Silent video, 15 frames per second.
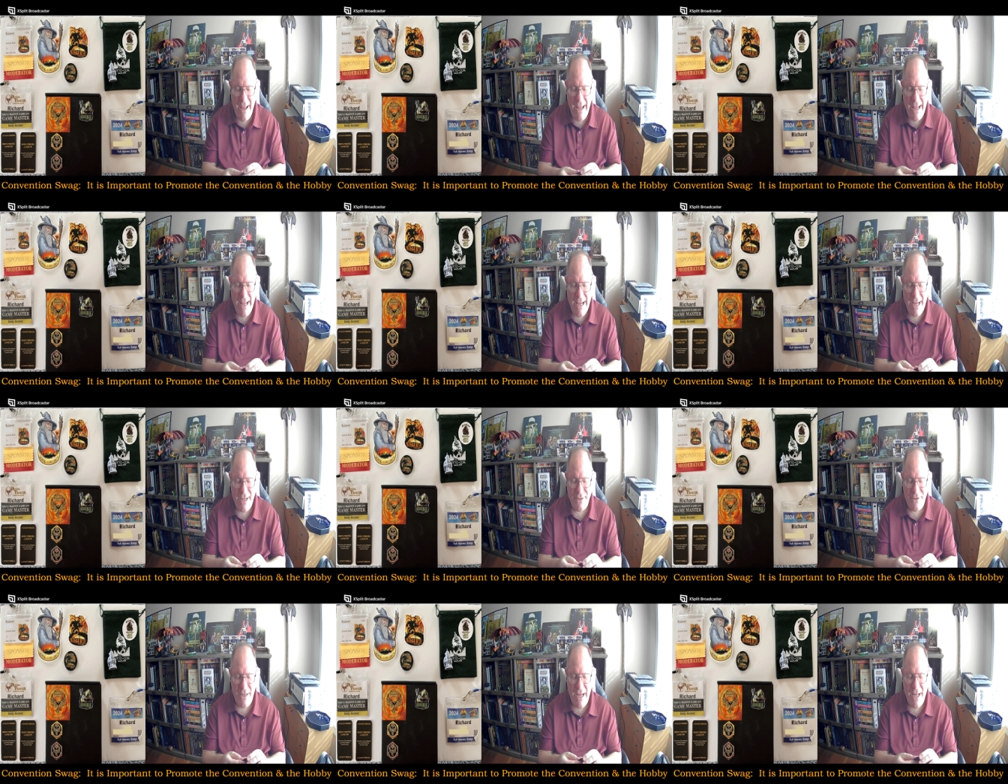
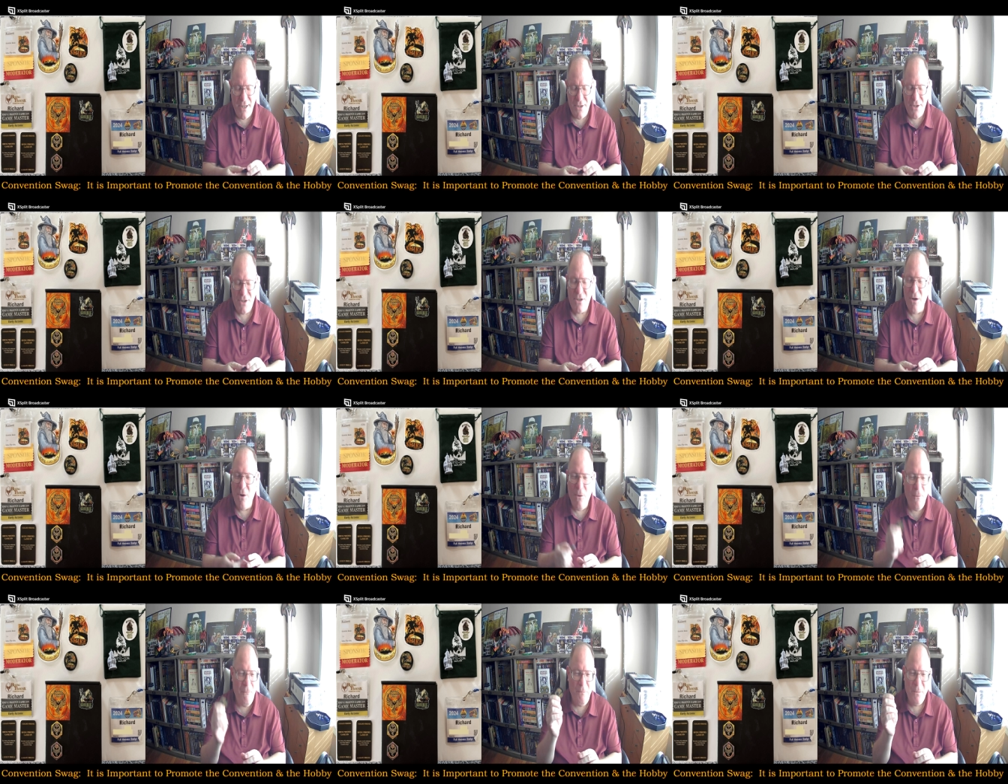And
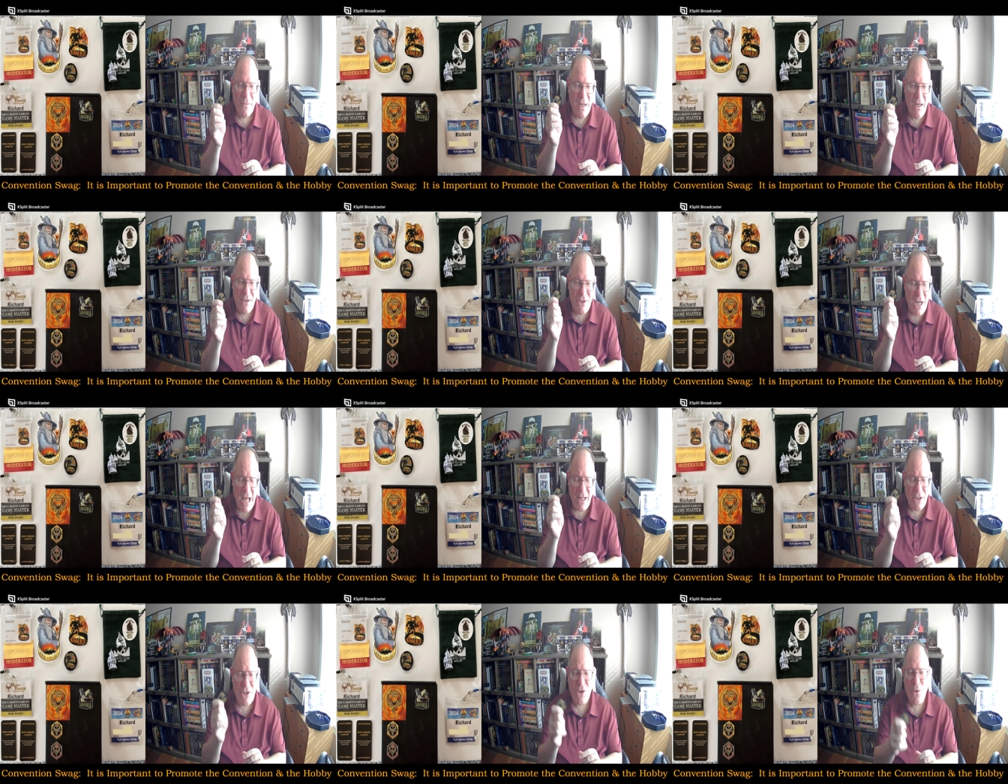so
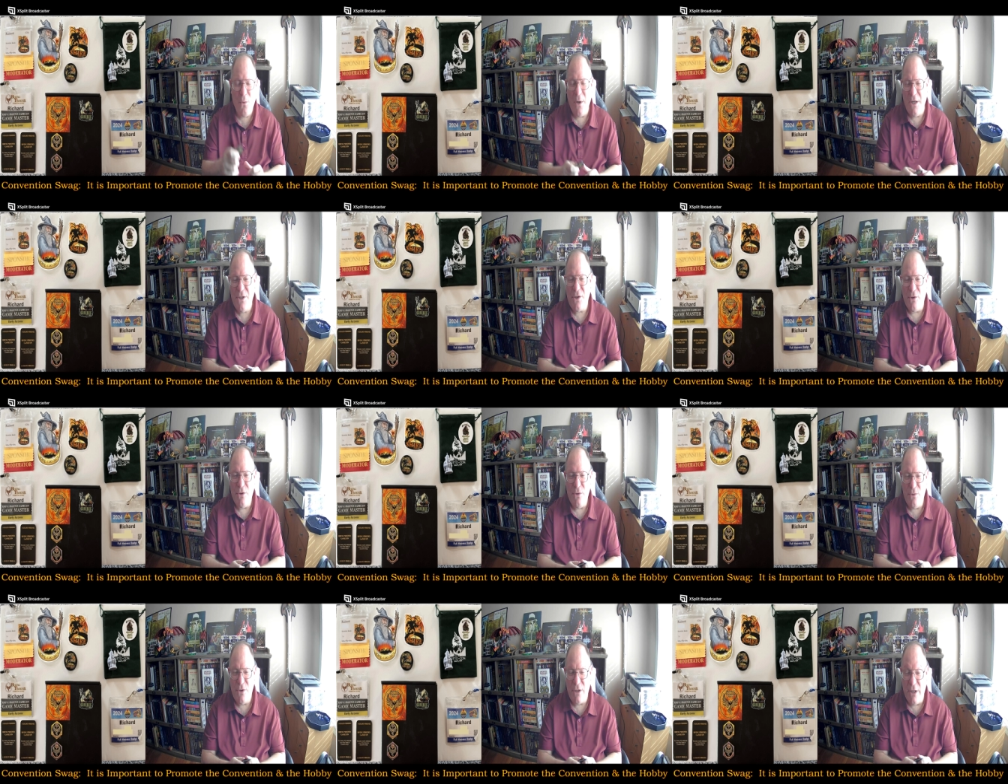challenge coins are
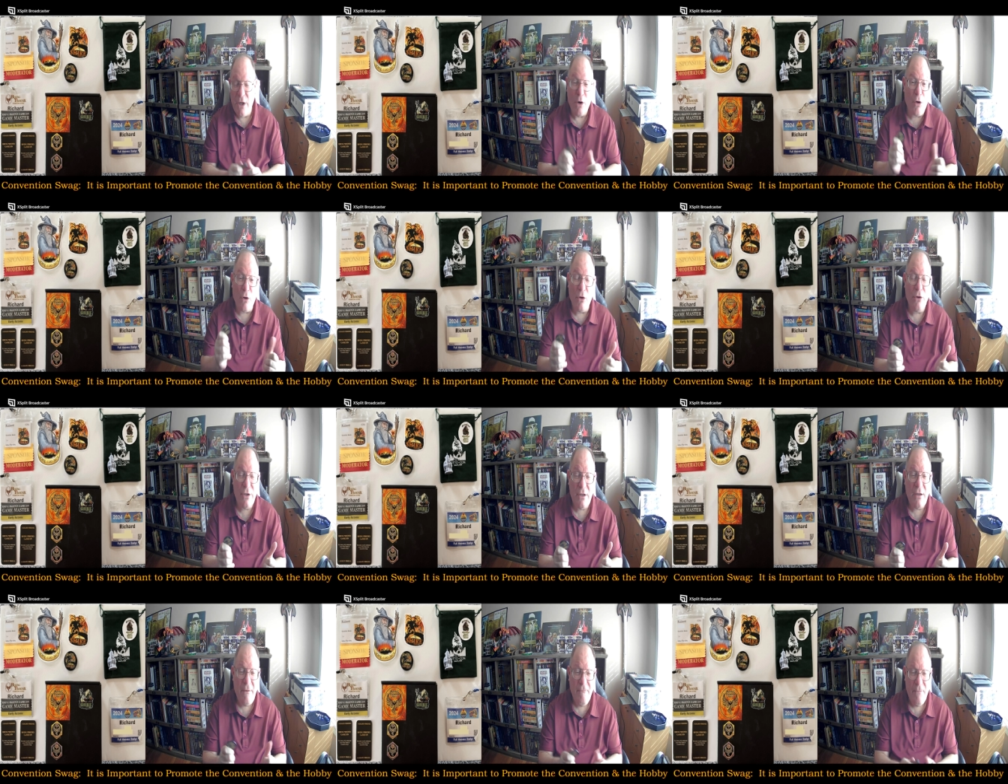usually
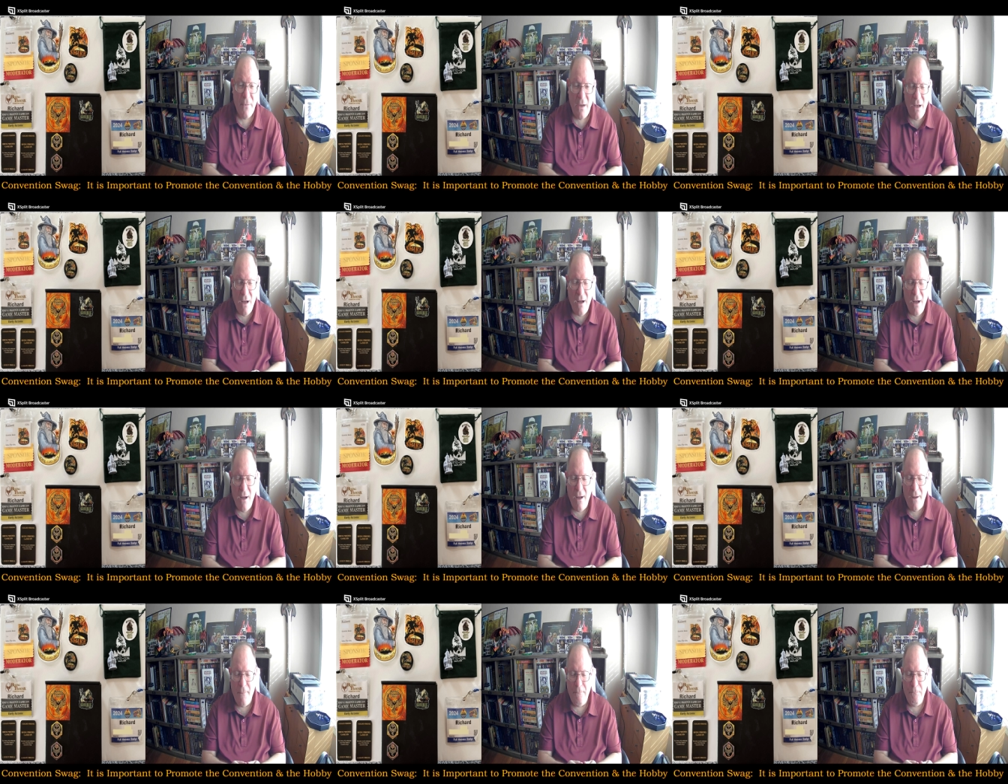earned,
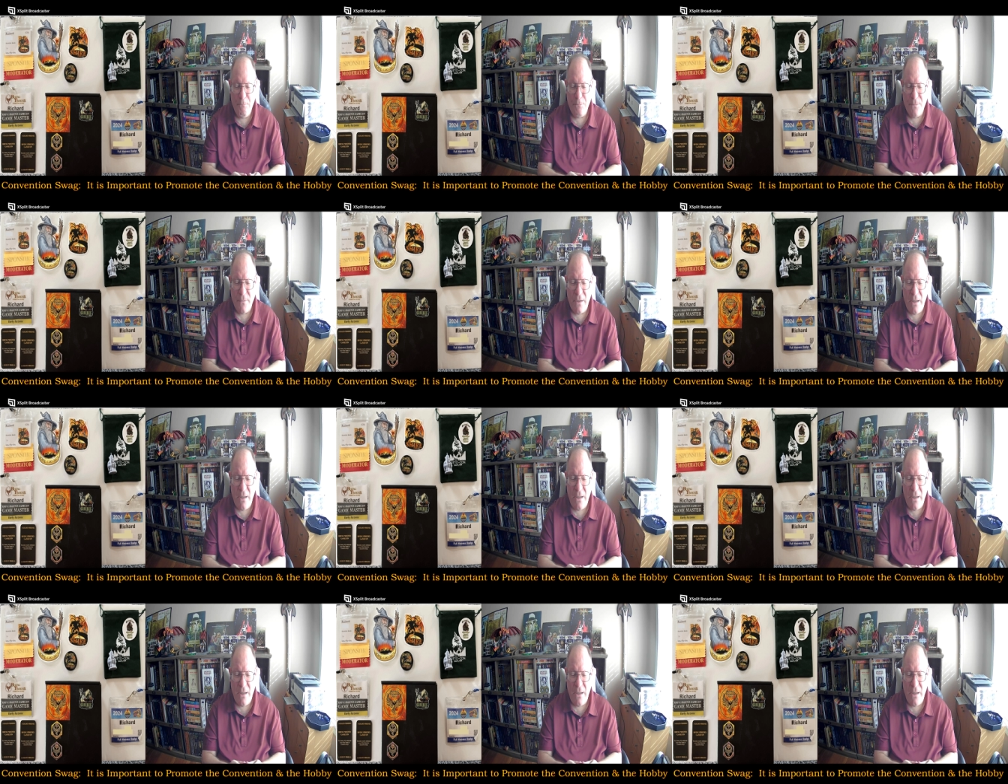you